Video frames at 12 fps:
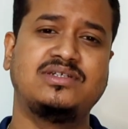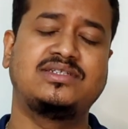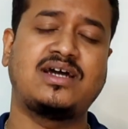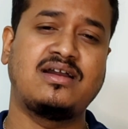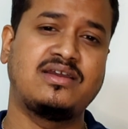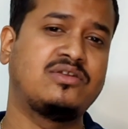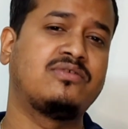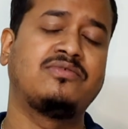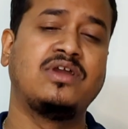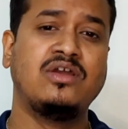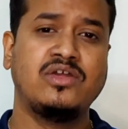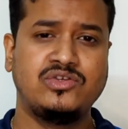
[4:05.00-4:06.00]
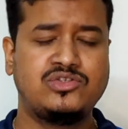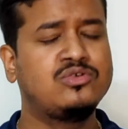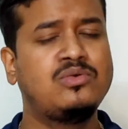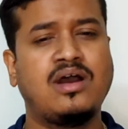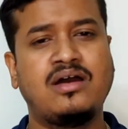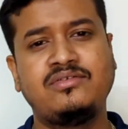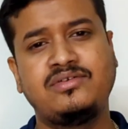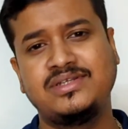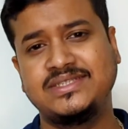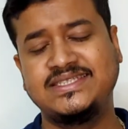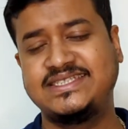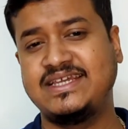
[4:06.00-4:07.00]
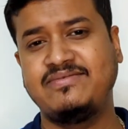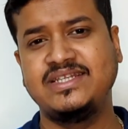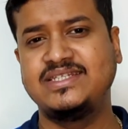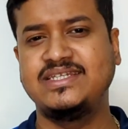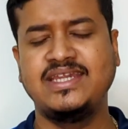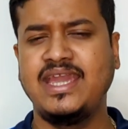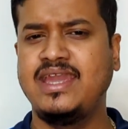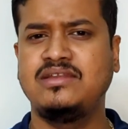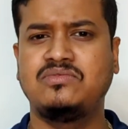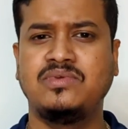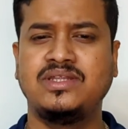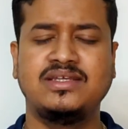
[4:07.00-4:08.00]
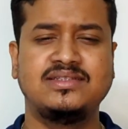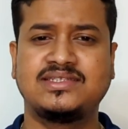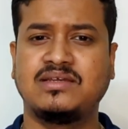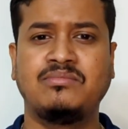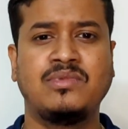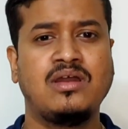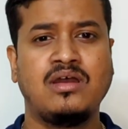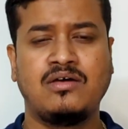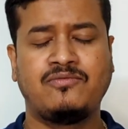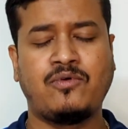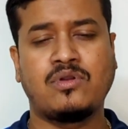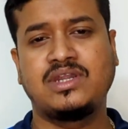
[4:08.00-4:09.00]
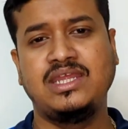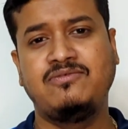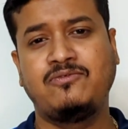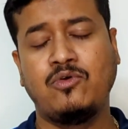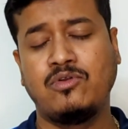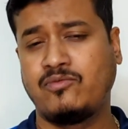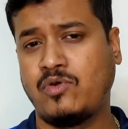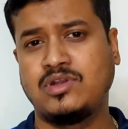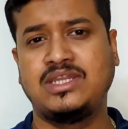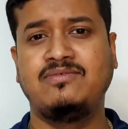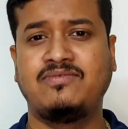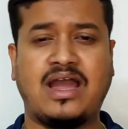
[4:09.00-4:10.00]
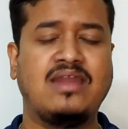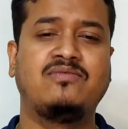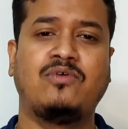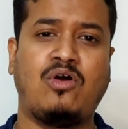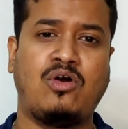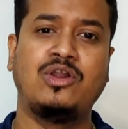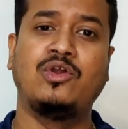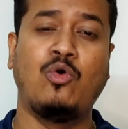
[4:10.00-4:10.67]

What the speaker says: the target of 278 within some 44-45 odd